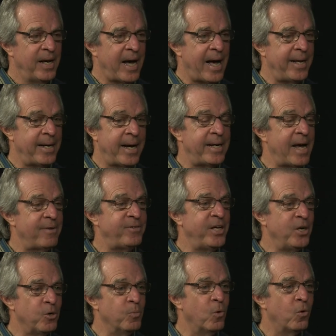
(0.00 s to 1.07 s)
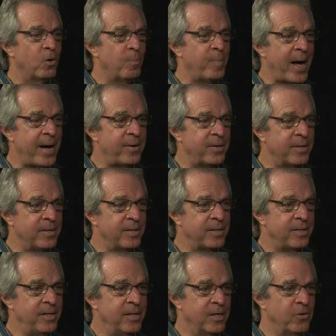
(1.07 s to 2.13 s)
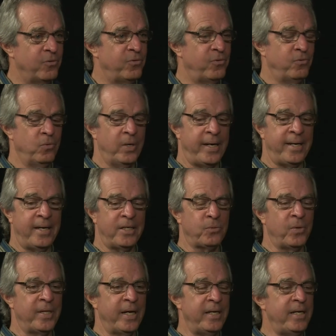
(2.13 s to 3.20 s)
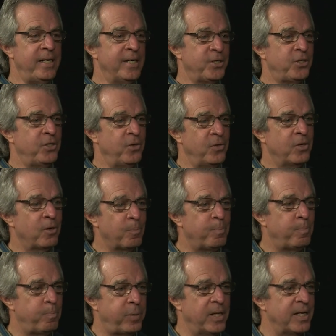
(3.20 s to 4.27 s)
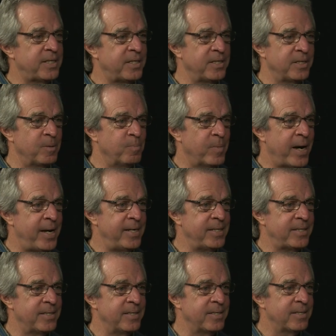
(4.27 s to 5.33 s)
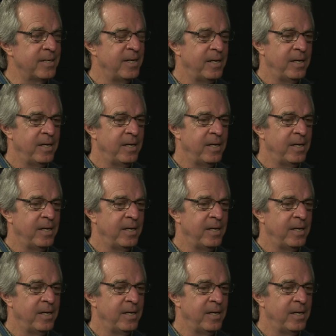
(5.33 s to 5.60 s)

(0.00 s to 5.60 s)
I'd have to hear more about it. You know, as with any issue, there are pluses and minuses.